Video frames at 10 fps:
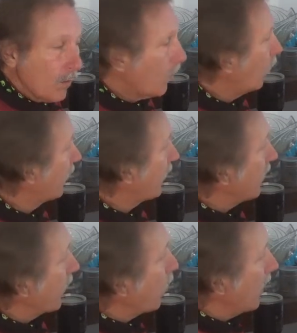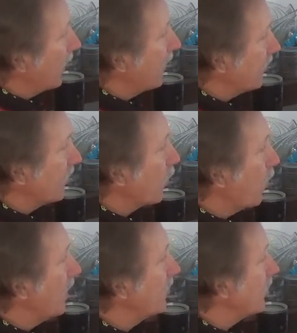within the way this
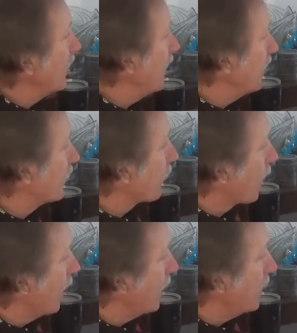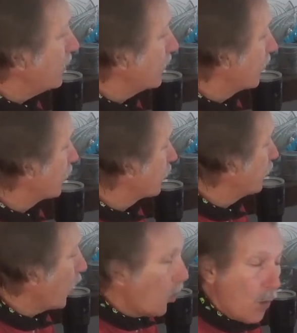equation is arranged, there's
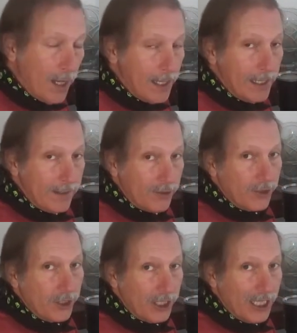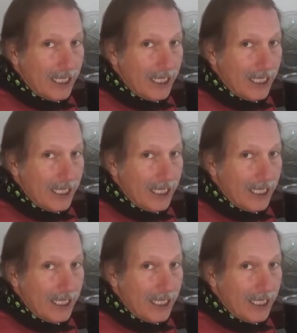no way that you're going to get